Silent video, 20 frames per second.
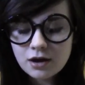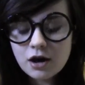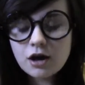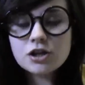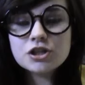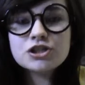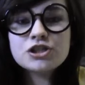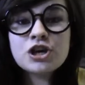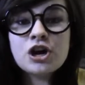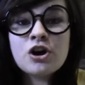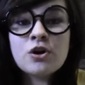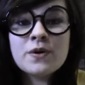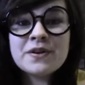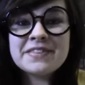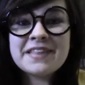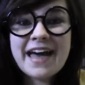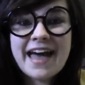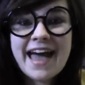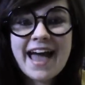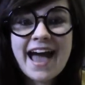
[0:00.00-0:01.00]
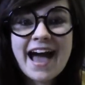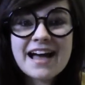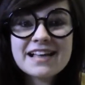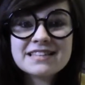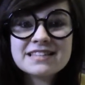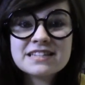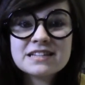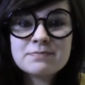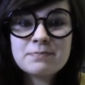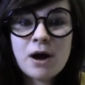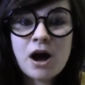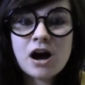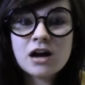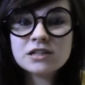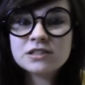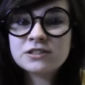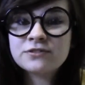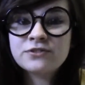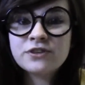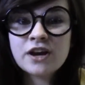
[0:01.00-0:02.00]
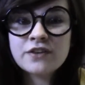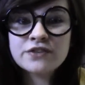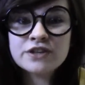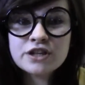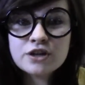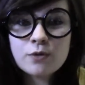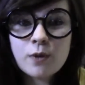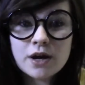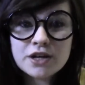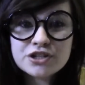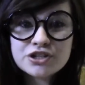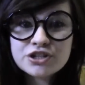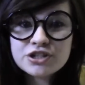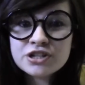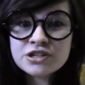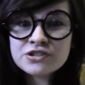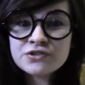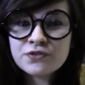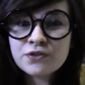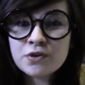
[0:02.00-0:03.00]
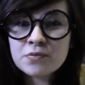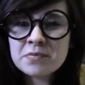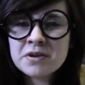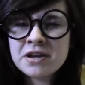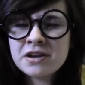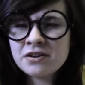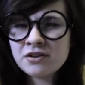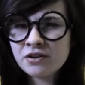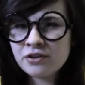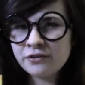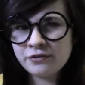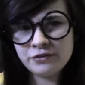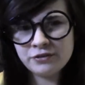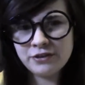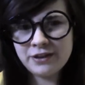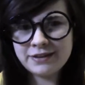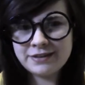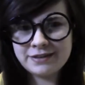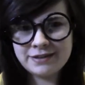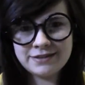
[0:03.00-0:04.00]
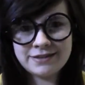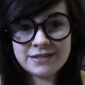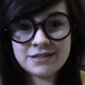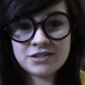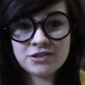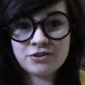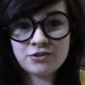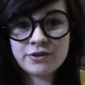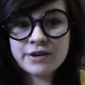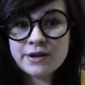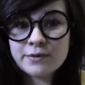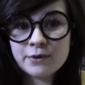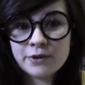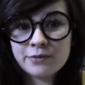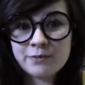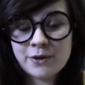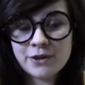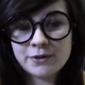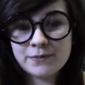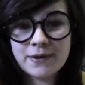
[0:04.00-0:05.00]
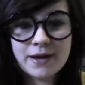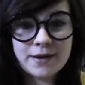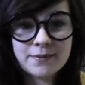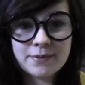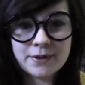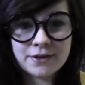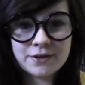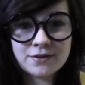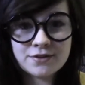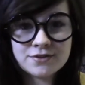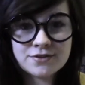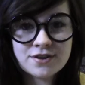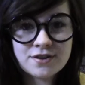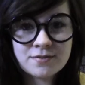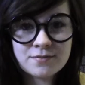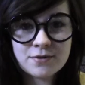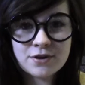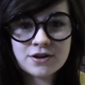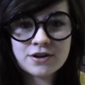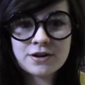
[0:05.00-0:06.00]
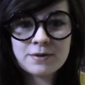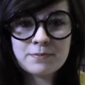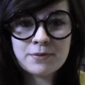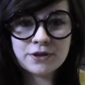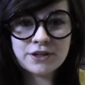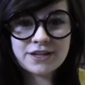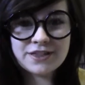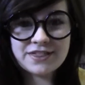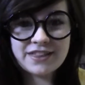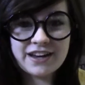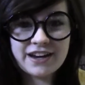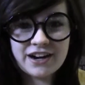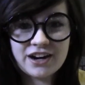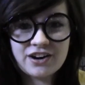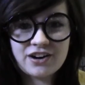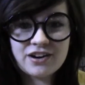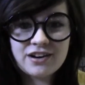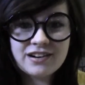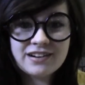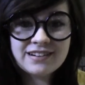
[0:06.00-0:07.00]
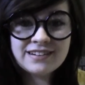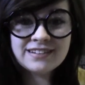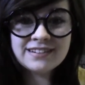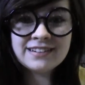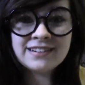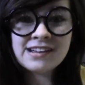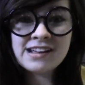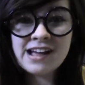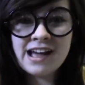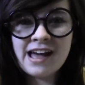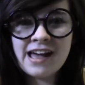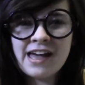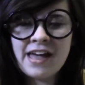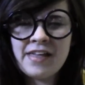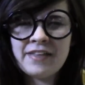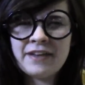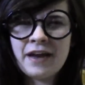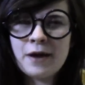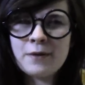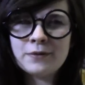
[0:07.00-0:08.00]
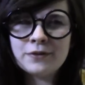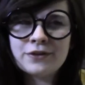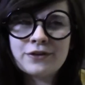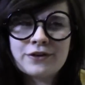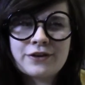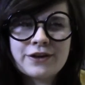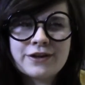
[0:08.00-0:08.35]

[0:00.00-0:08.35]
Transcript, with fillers: also in the ask box, if you have any questions for me, or if you'd like to disagree with one of my opinions on a book, put it there, and I will look